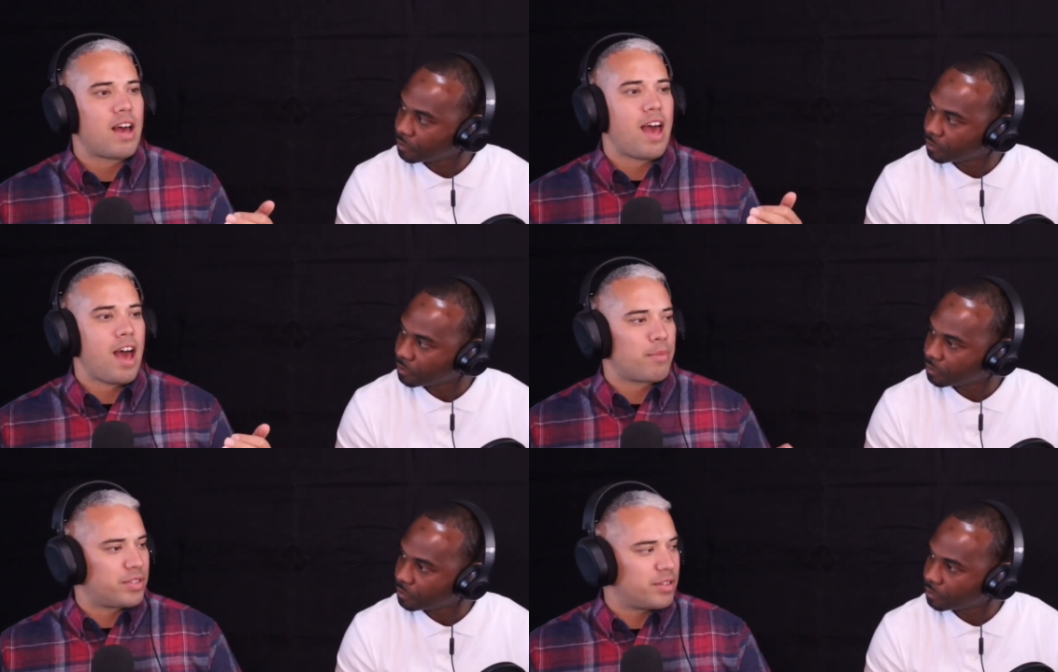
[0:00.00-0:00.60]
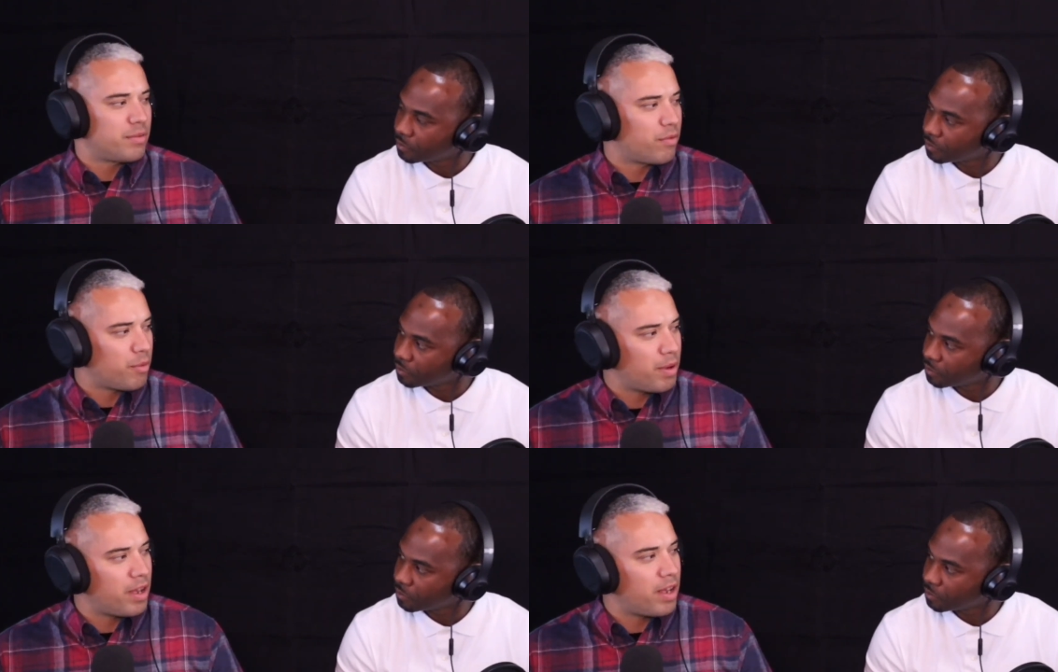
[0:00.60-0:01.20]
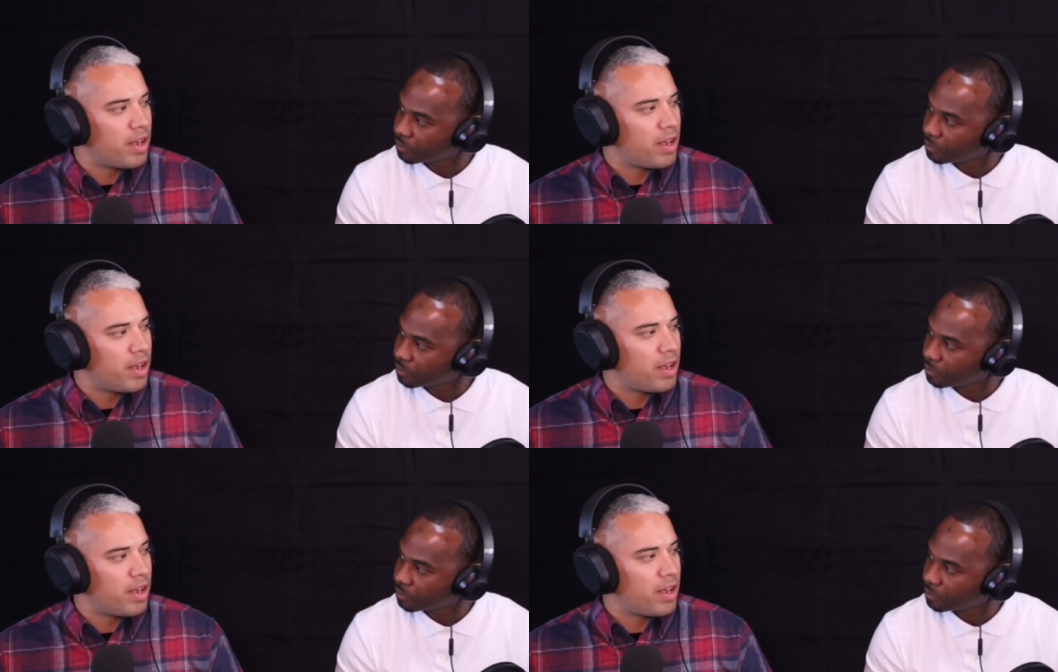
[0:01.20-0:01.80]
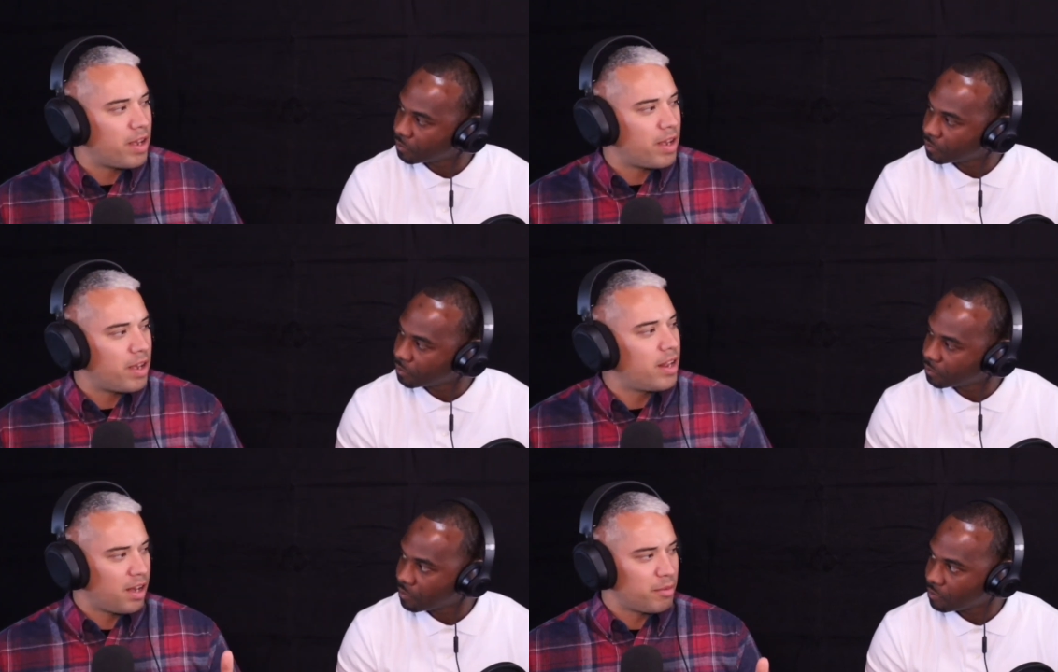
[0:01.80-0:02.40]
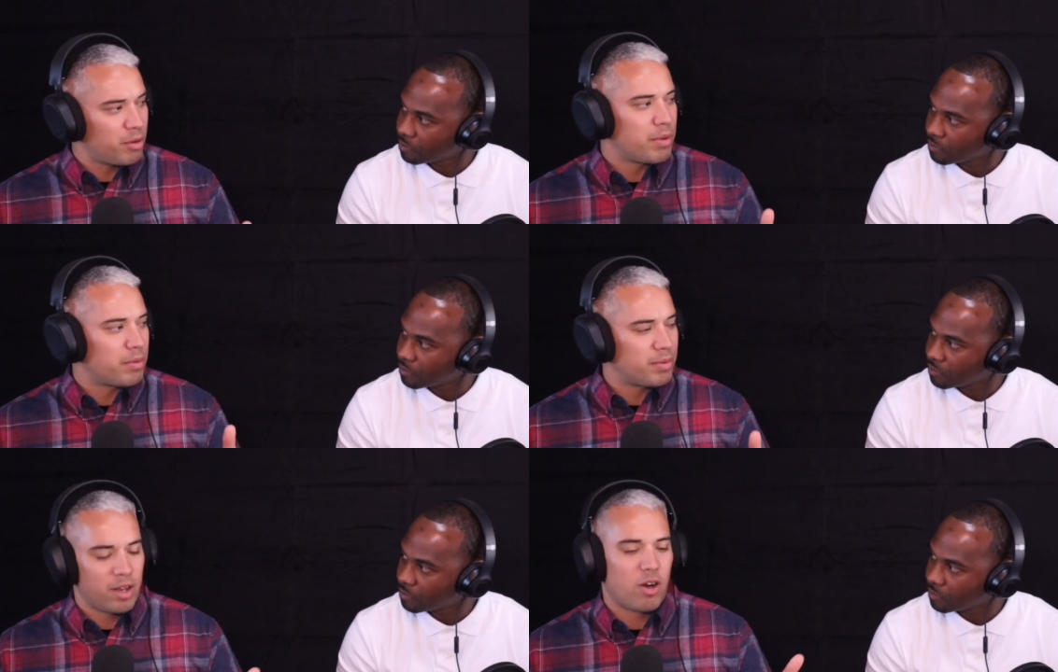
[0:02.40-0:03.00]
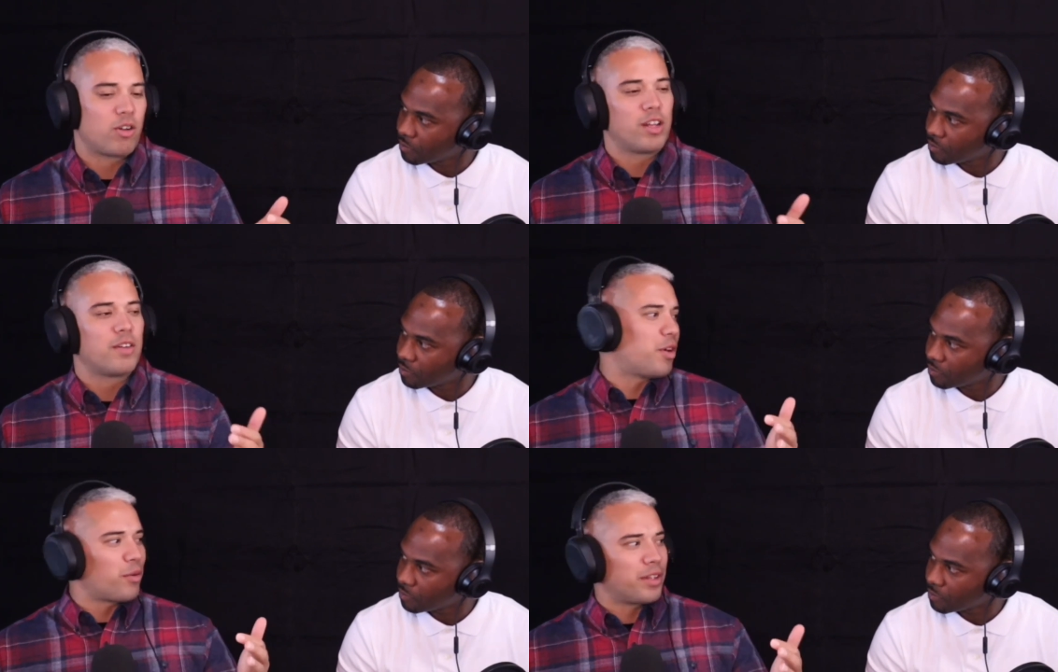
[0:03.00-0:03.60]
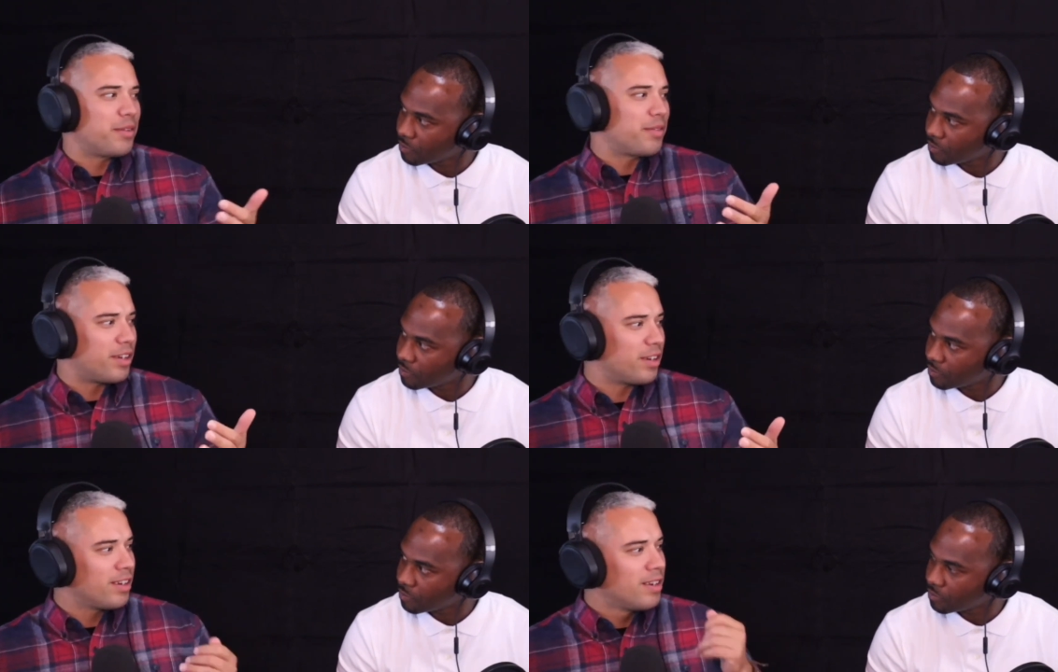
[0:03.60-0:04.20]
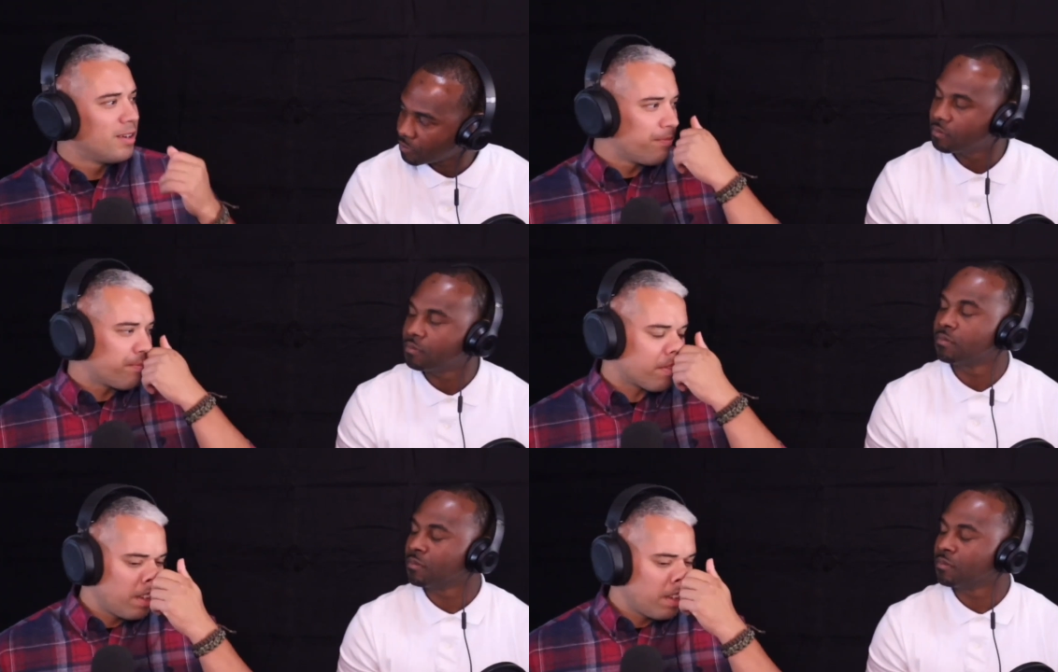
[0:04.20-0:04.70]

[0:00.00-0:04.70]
Speaker 1: absent from anything at any given time. You people is like, oh, love don't live here. Mm.